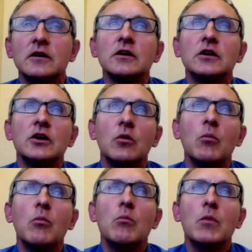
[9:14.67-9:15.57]

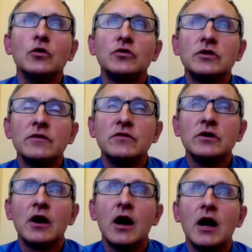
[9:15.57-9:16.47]
Most of the
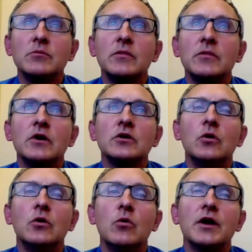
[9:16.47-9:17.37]
time
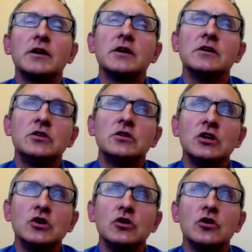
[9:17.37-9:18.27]
you'll want to
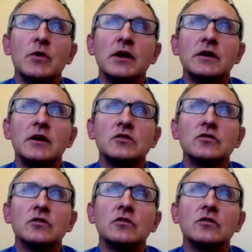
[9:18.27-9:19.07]
continue your medications,